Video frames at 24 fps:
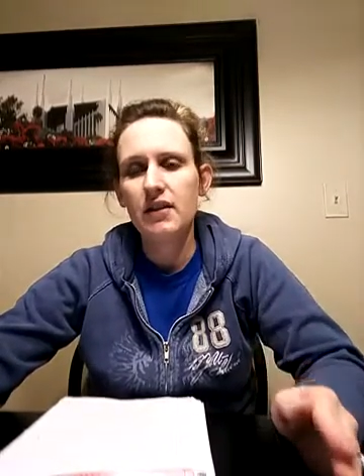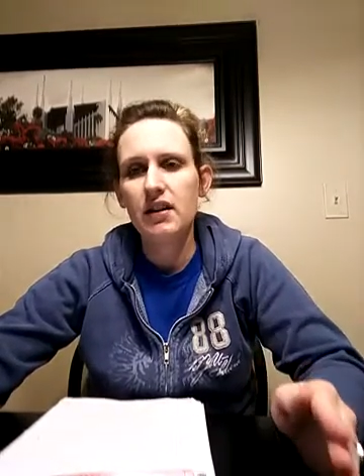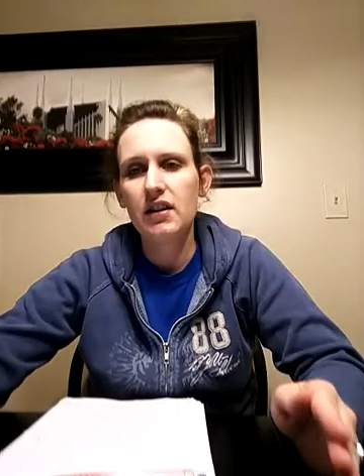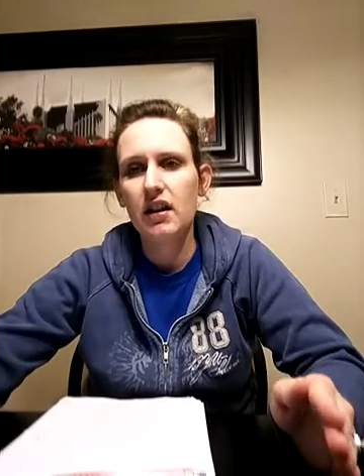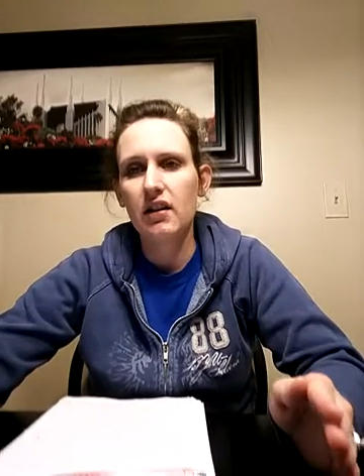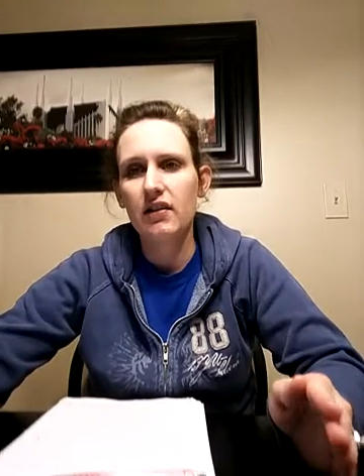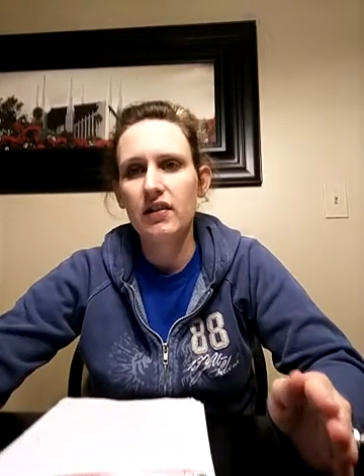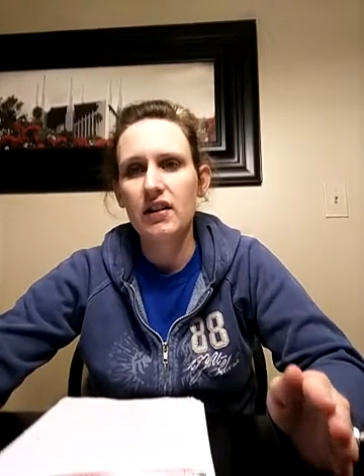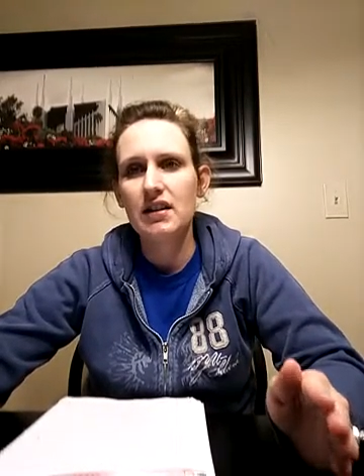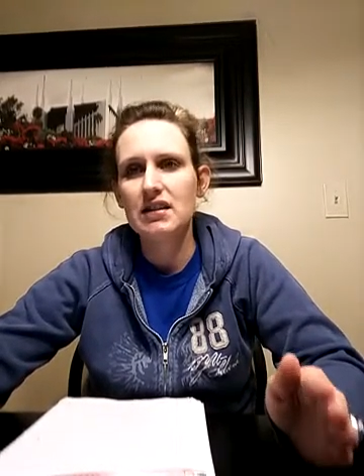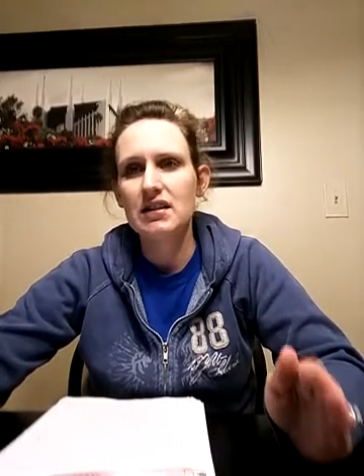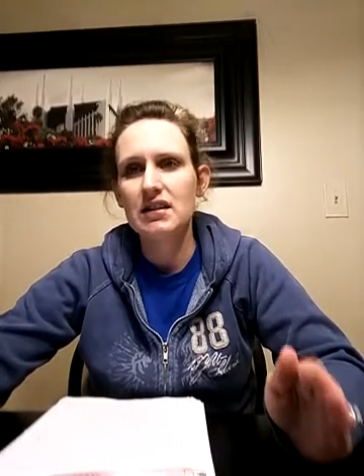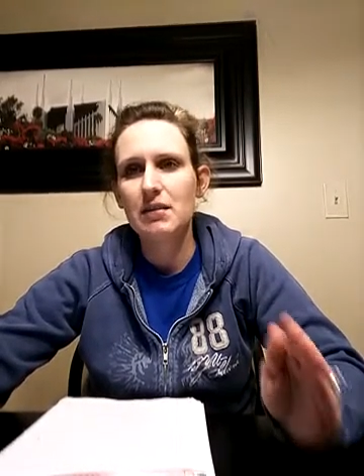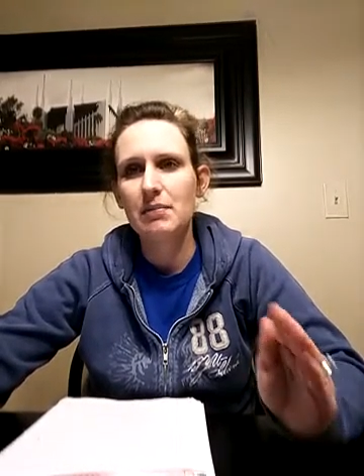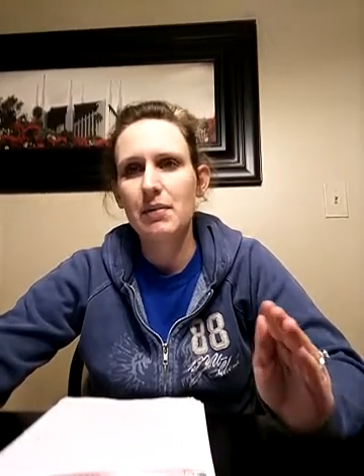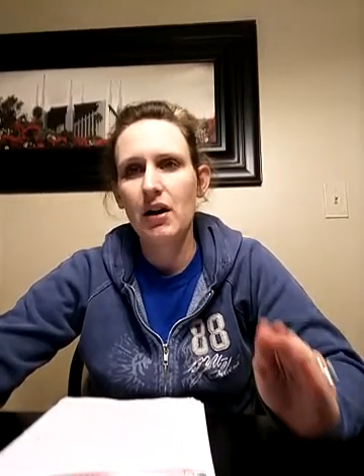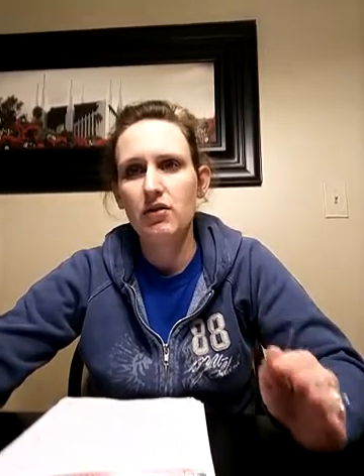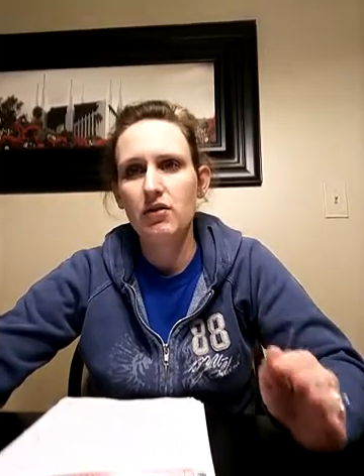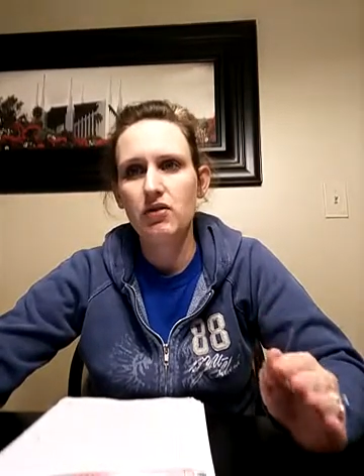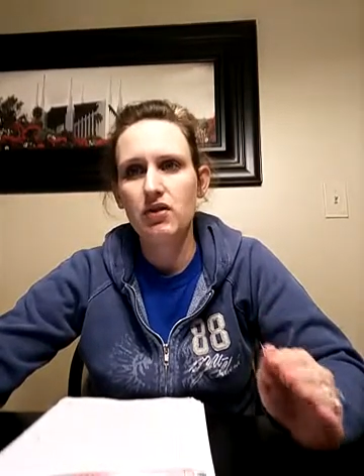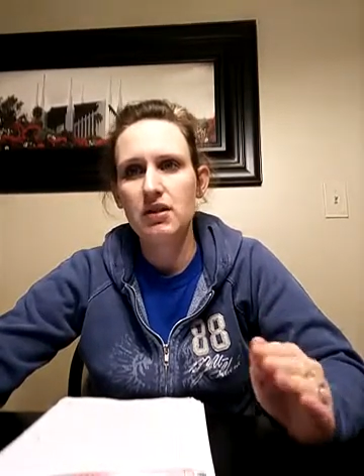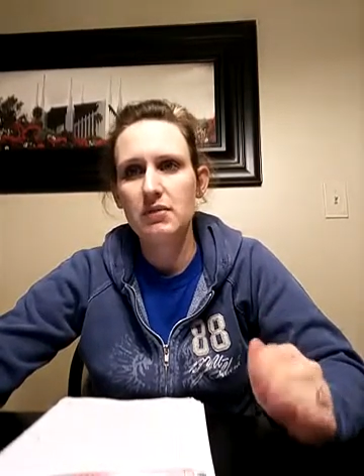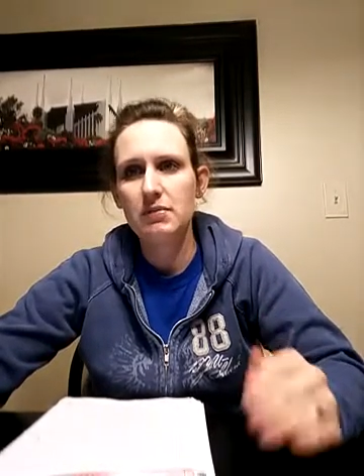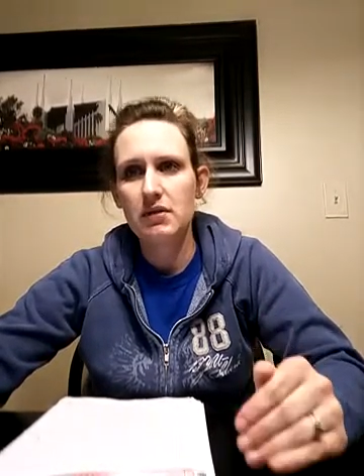not least, the
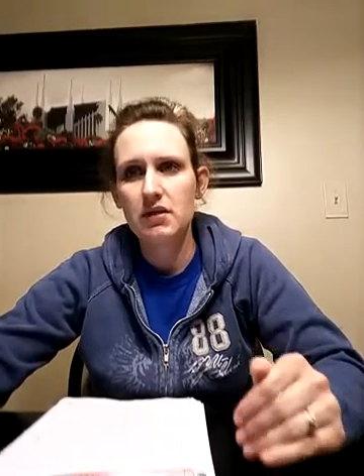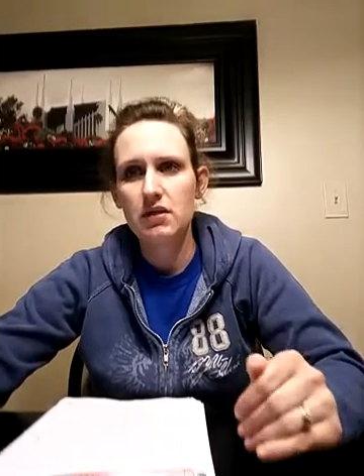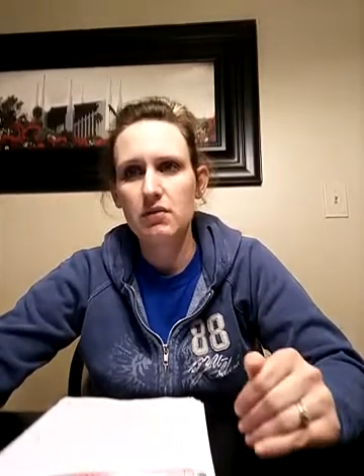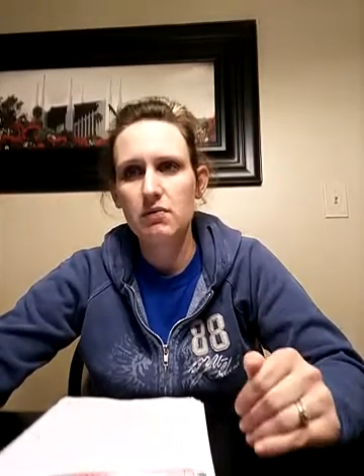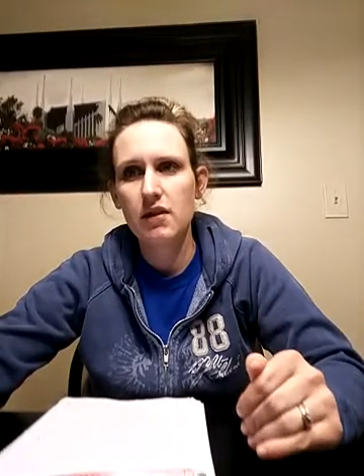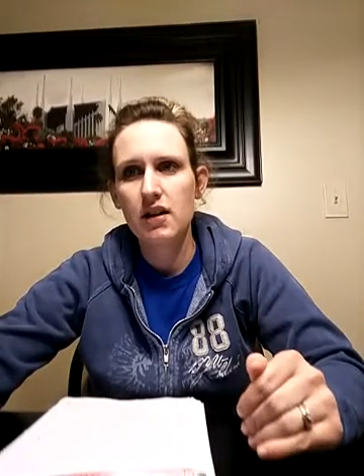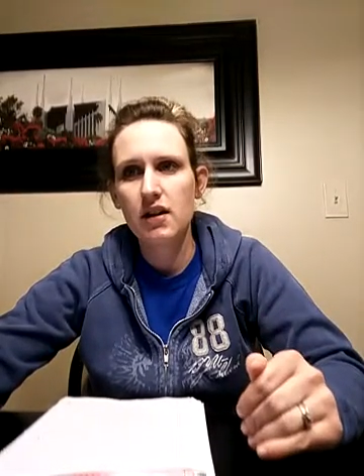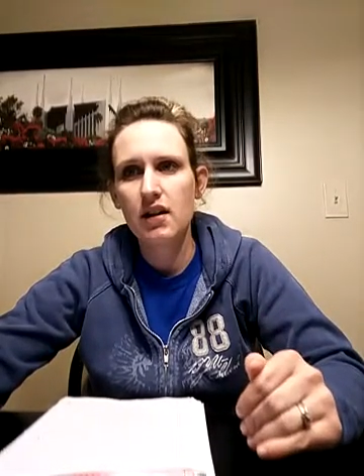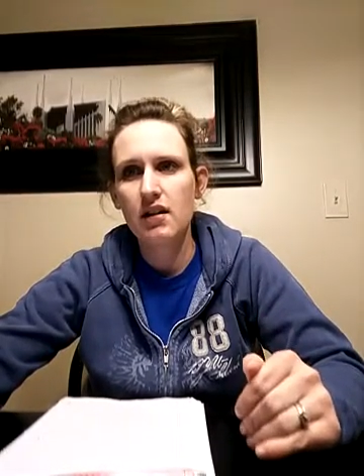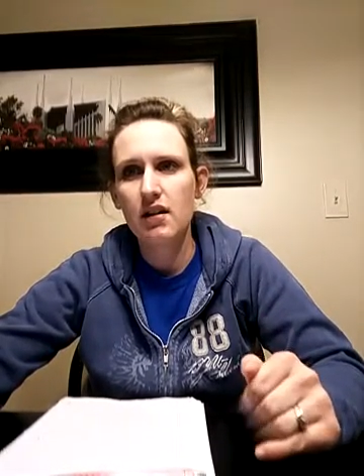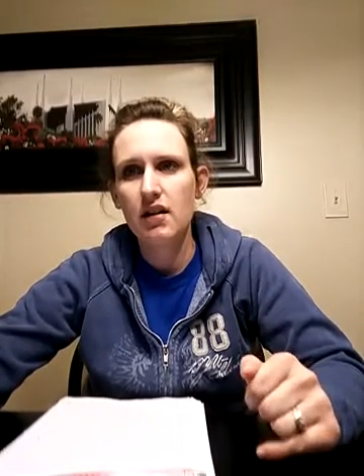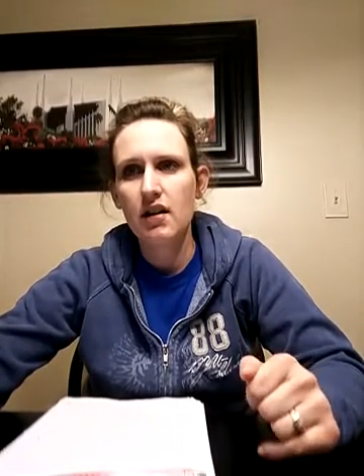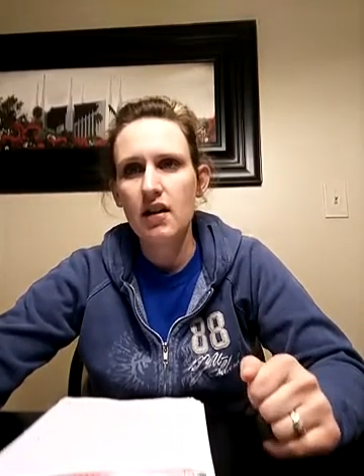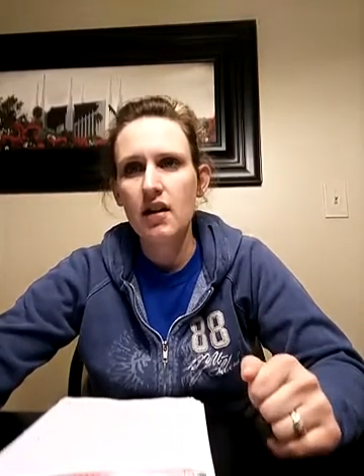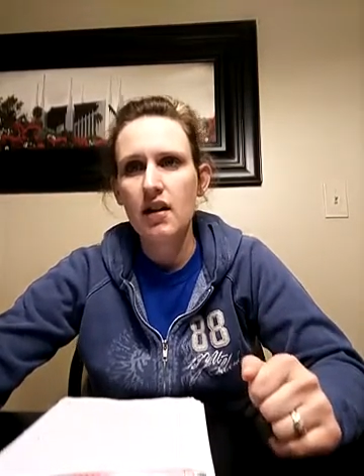boundaries between